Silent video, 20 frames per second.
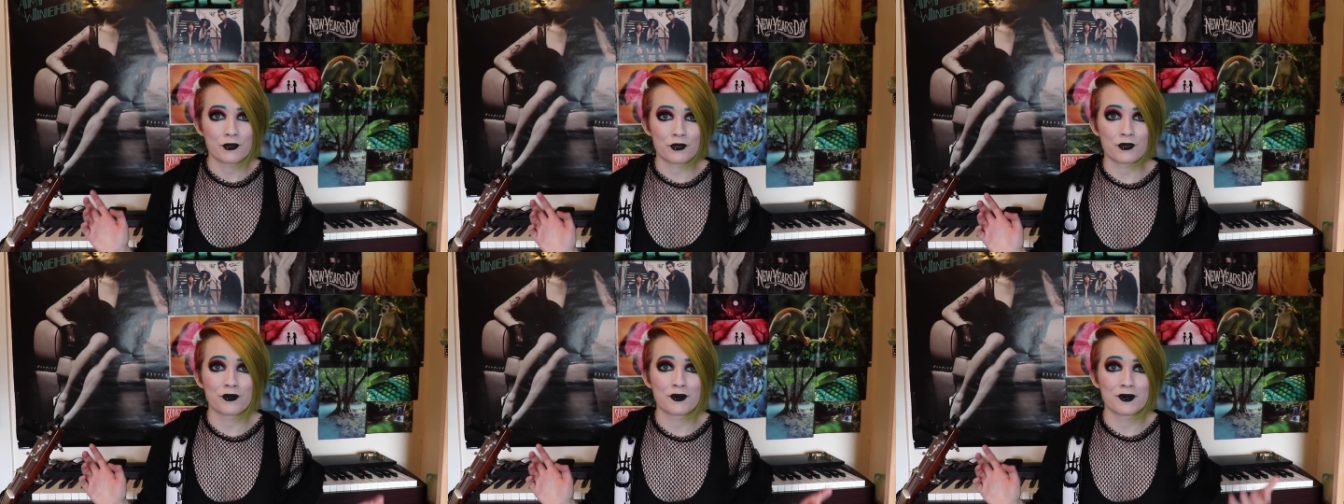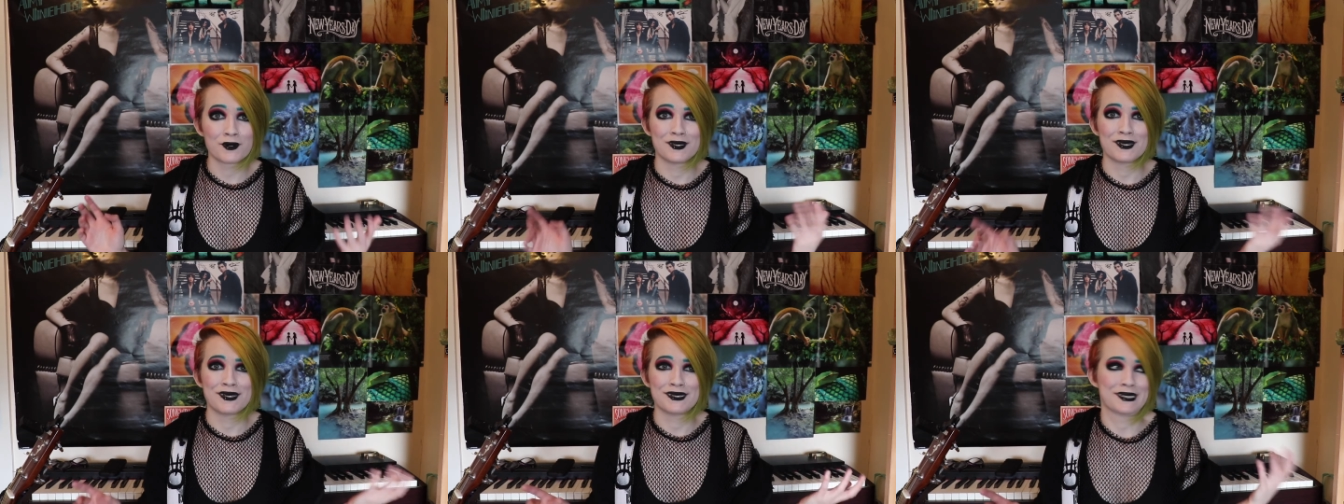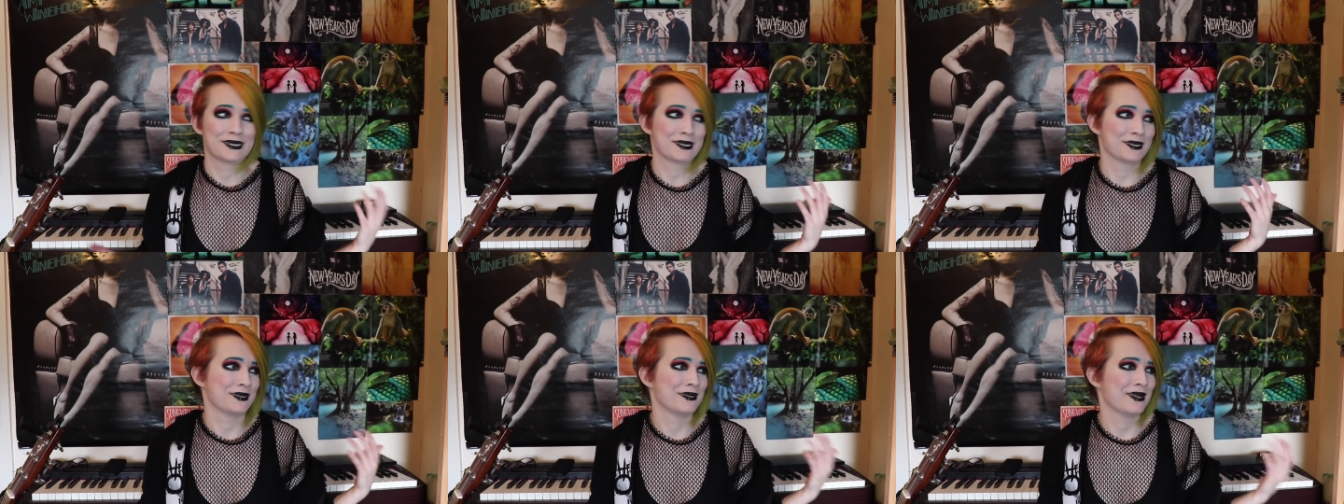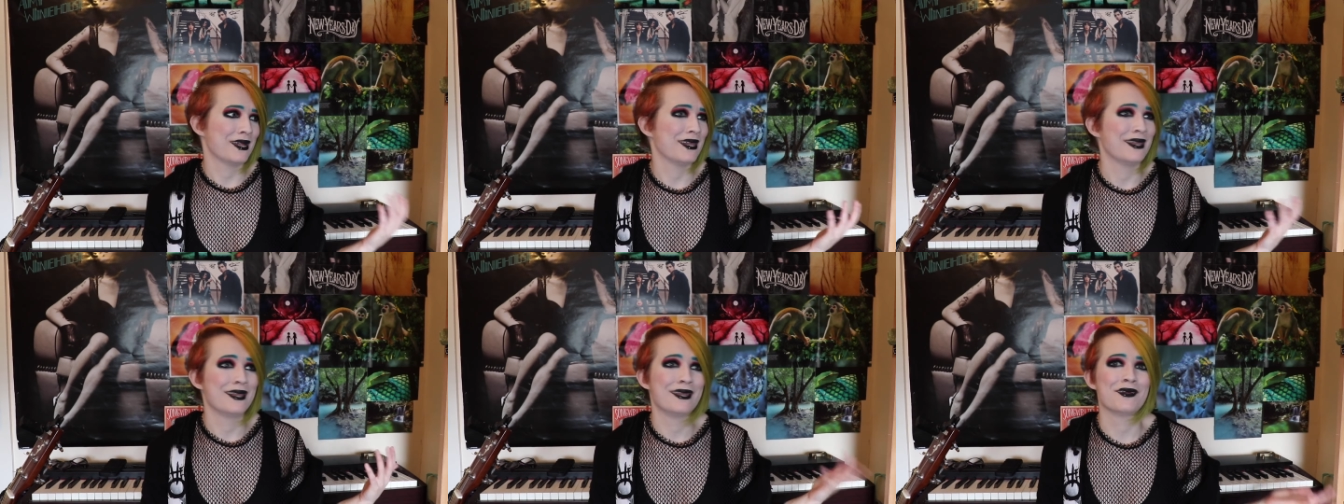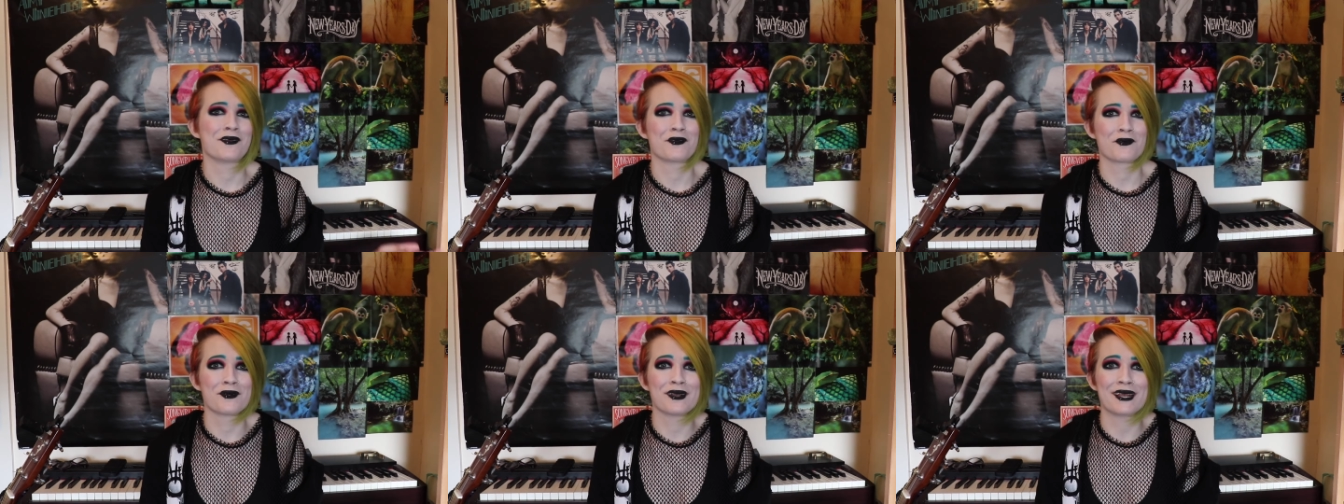Thor lost
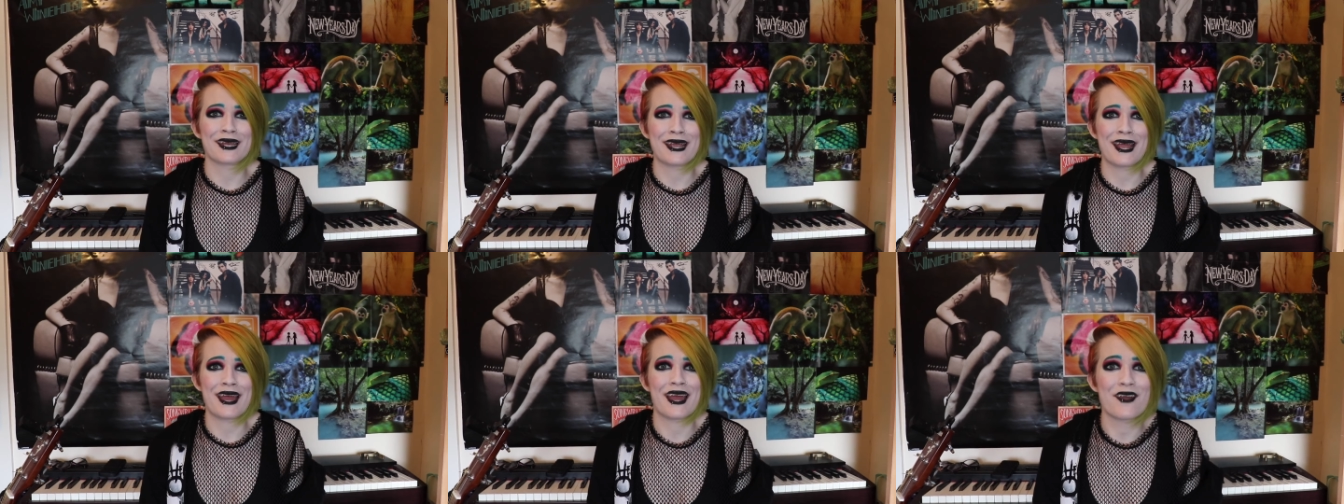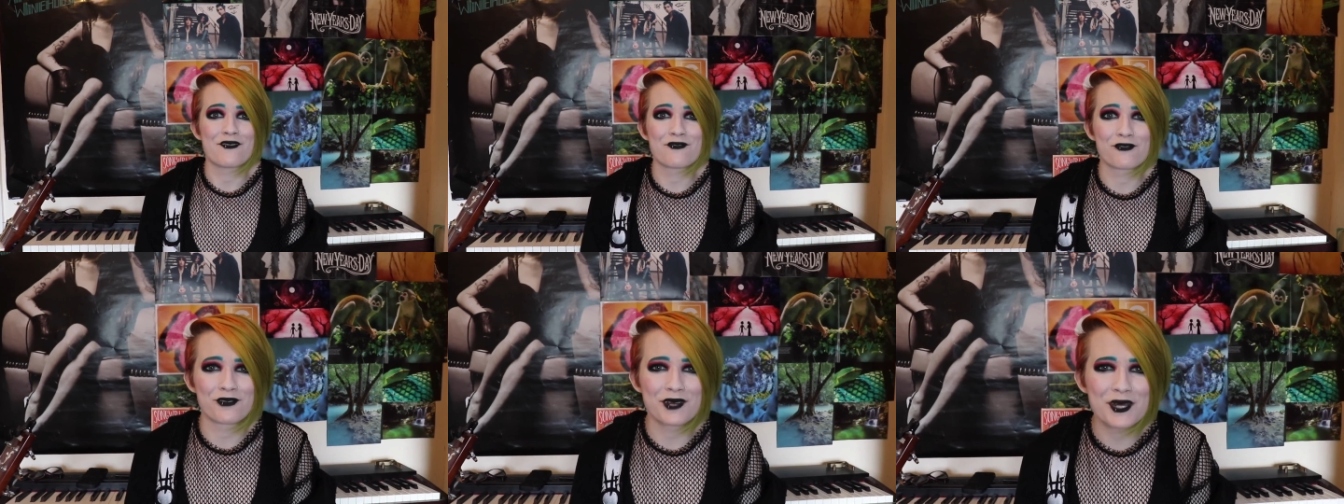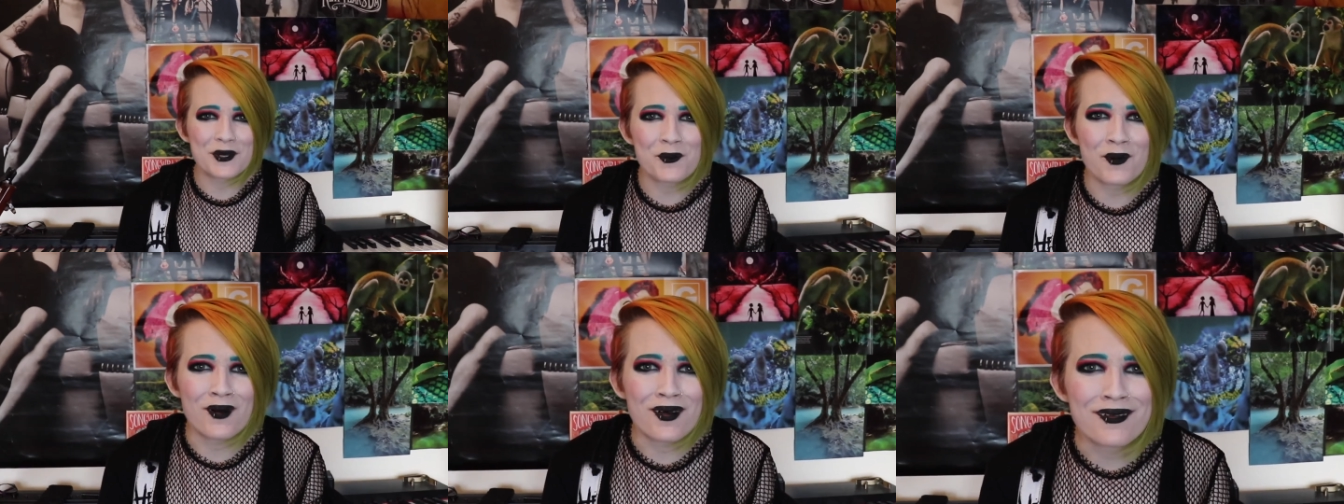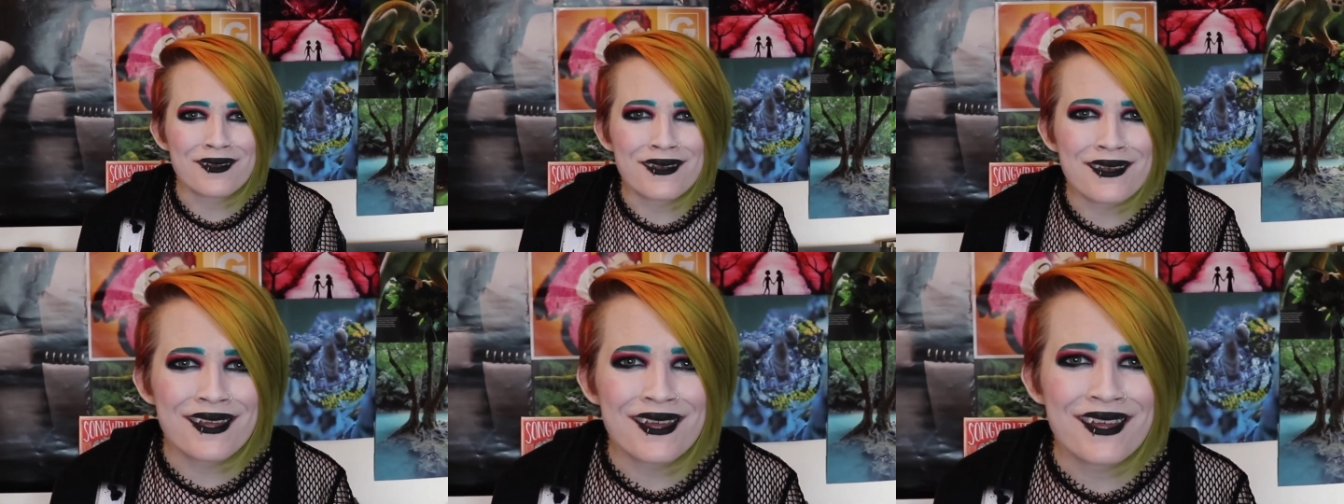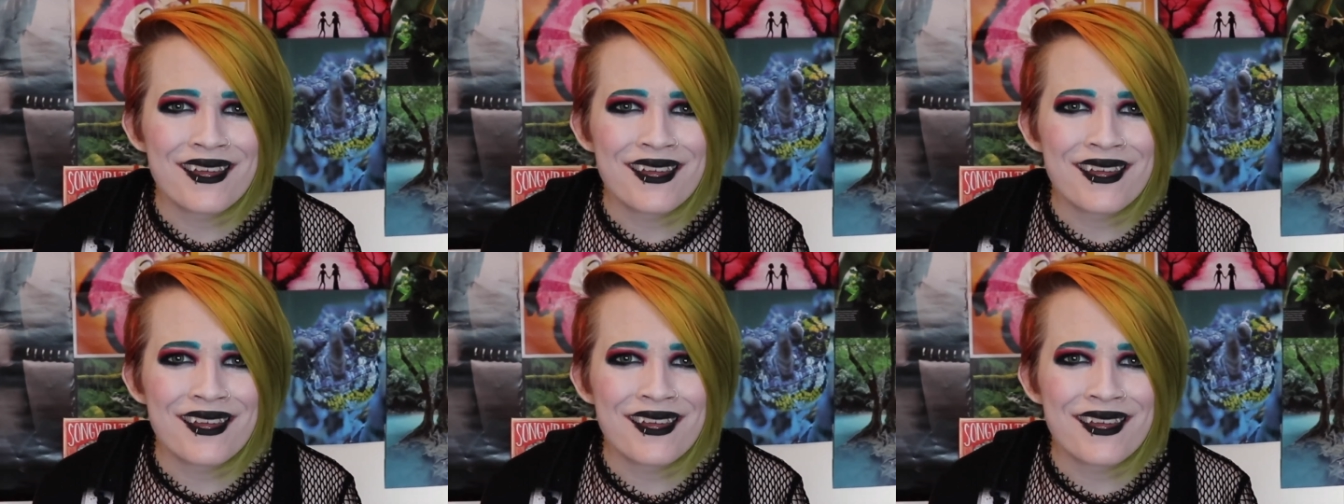literally everyone,